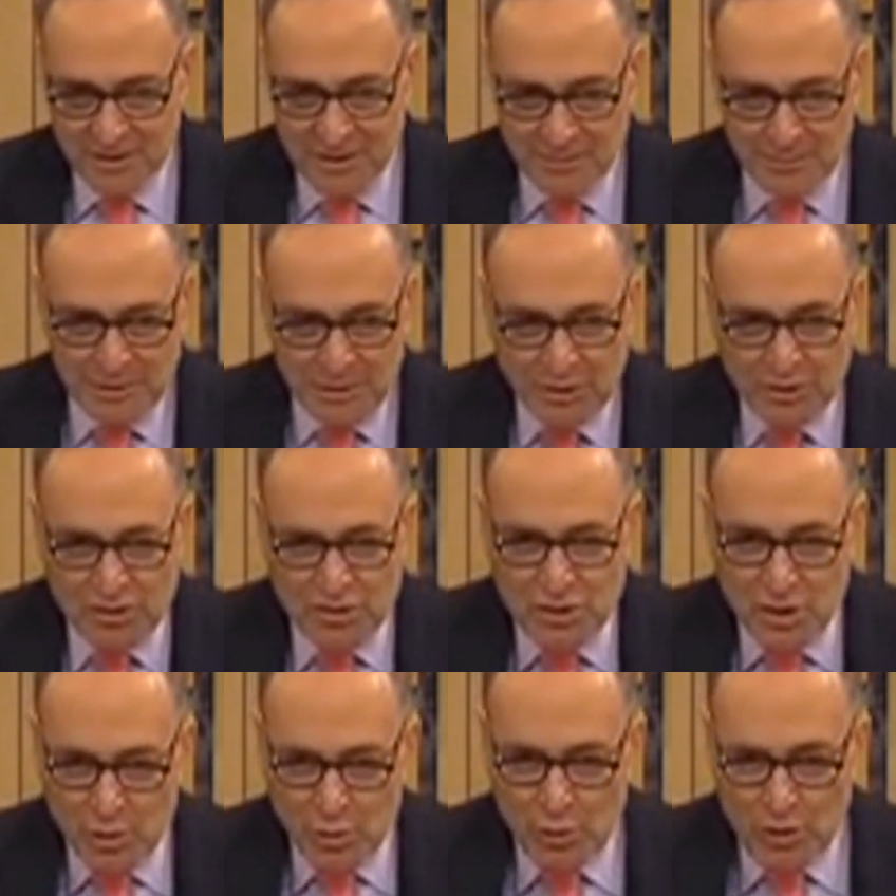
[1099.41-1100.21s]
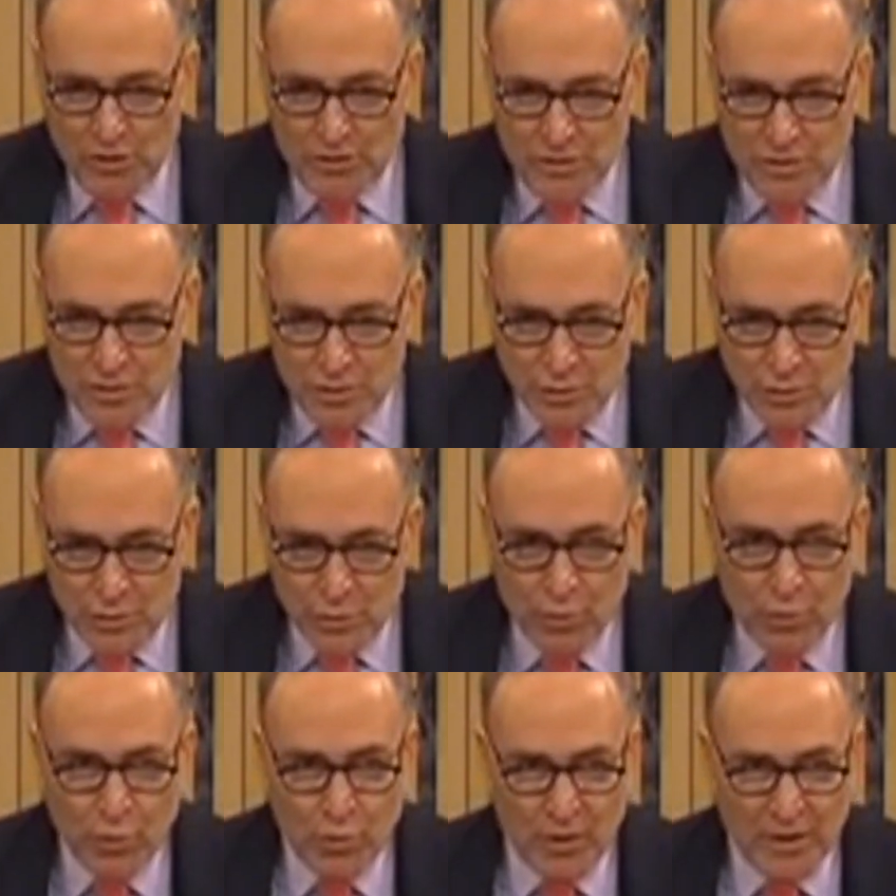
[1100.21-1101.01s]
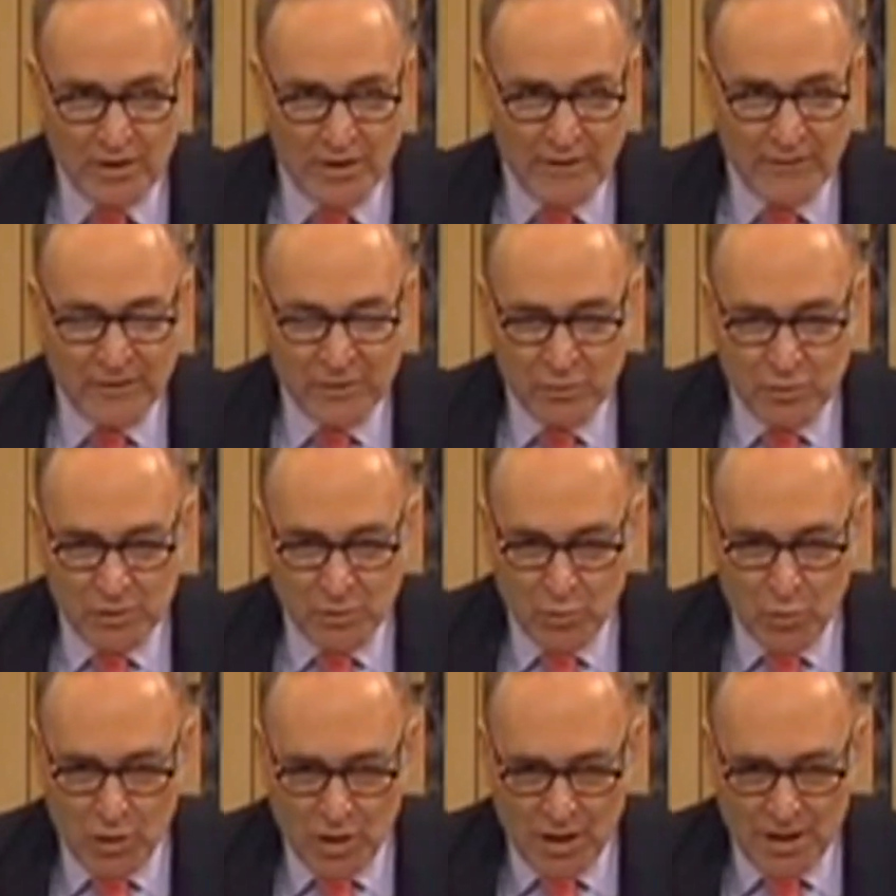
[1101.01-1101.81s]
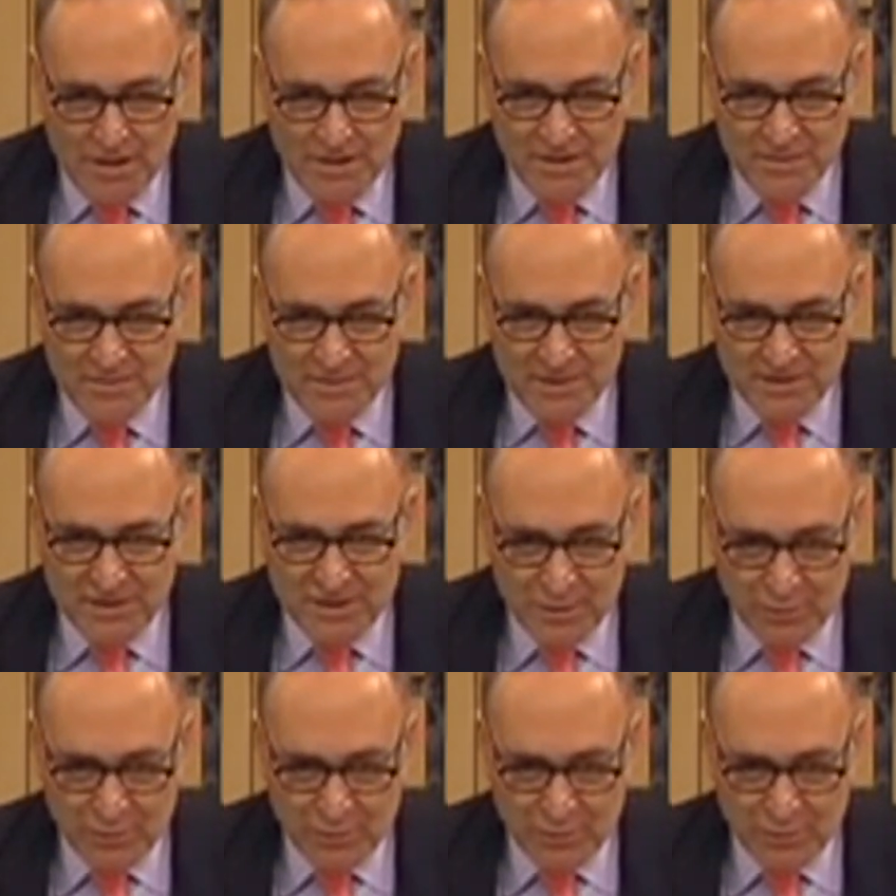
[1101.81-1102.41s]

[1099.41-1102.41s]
Because no one knew where everyone was amidst the